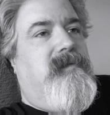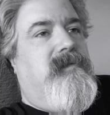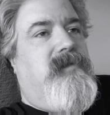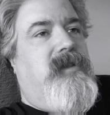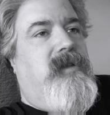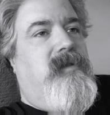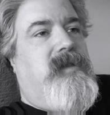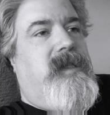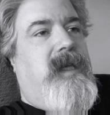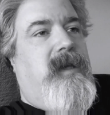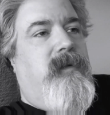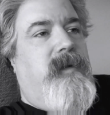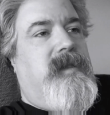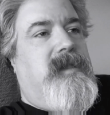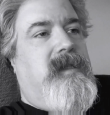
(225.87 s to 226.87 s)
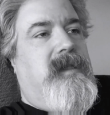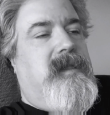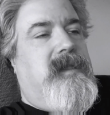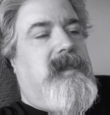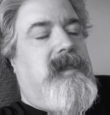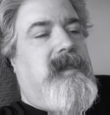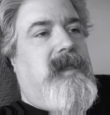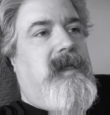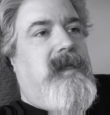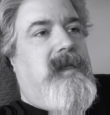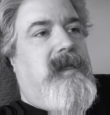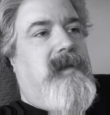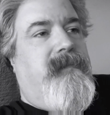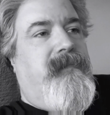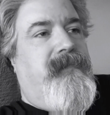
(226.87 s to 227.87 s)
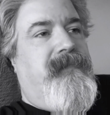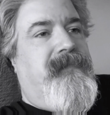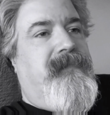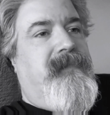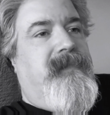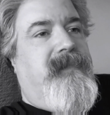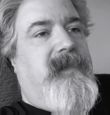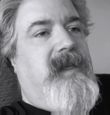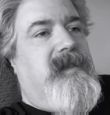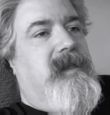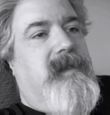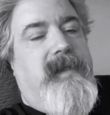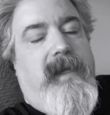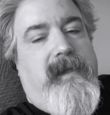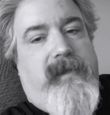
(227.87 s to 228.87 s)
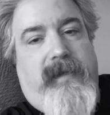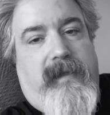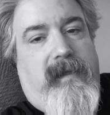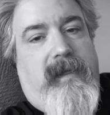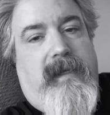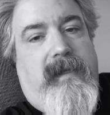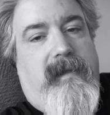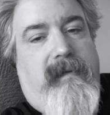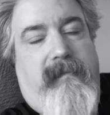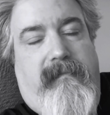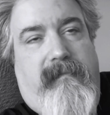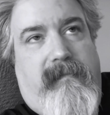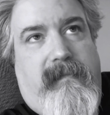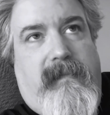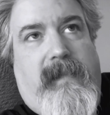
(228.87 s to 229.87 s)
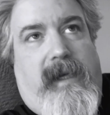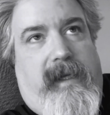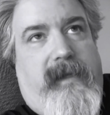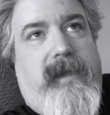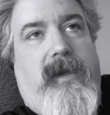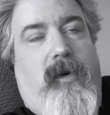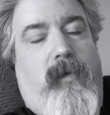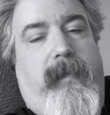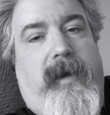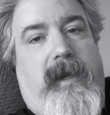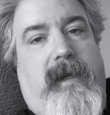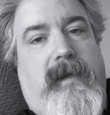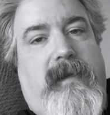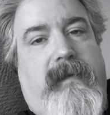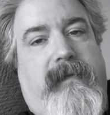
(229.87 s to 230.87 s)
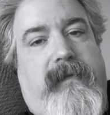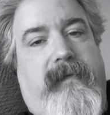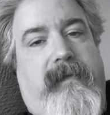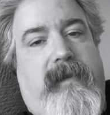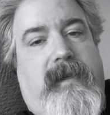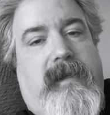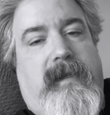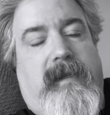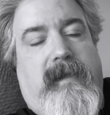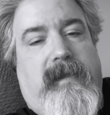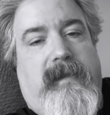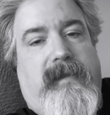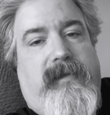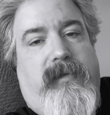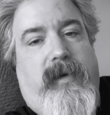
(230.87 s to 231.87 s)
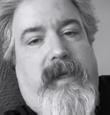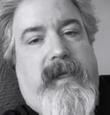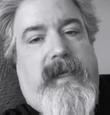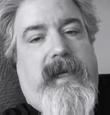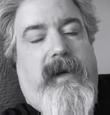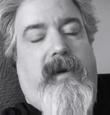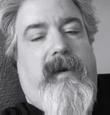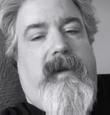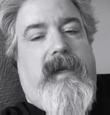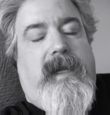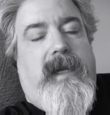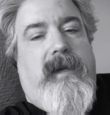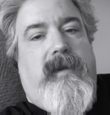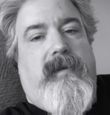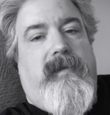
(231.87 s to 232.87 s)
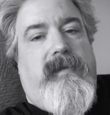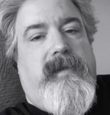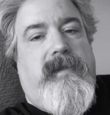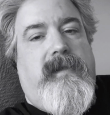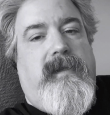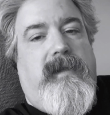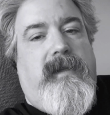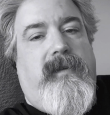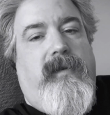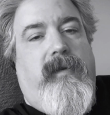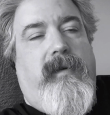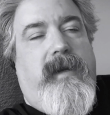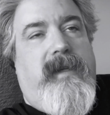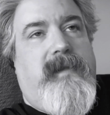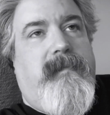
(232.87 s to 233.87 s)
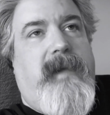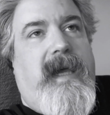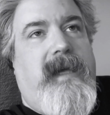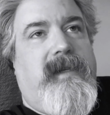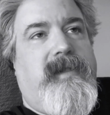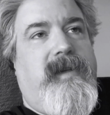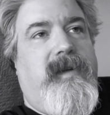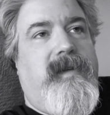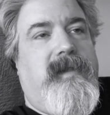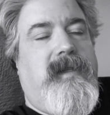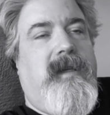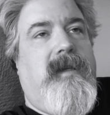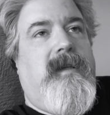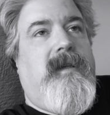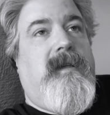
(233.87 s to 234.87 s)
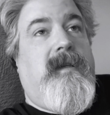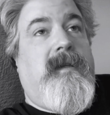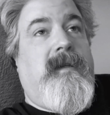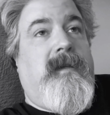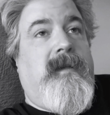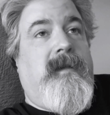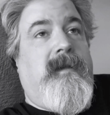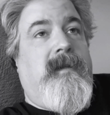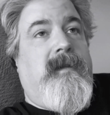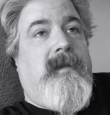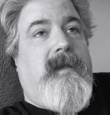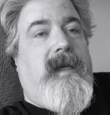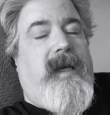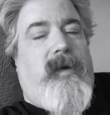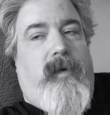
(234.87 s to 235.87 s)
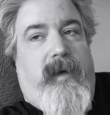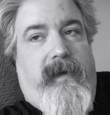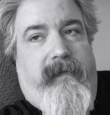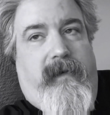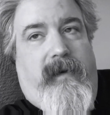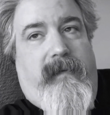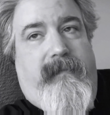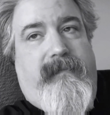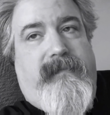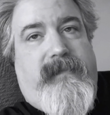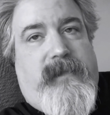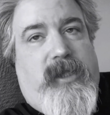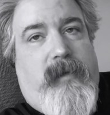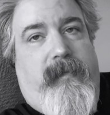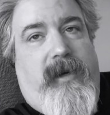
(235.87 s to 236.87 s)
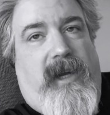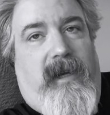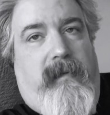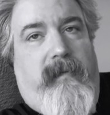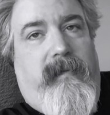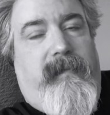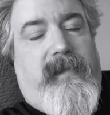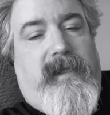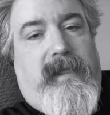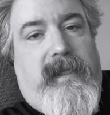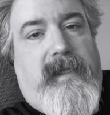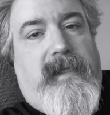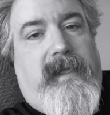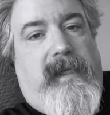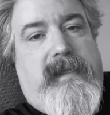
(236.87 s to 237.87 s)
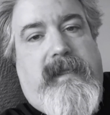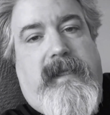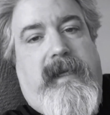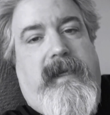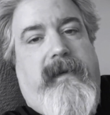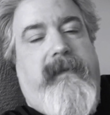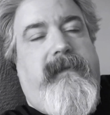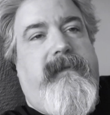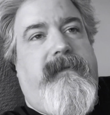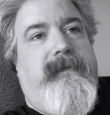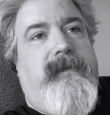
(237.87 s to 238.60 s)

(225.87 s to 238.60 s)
two sequences, is essentially like the opening of Quentin Tarantino's Inglourious Basterds. However, two problems. It doesn't have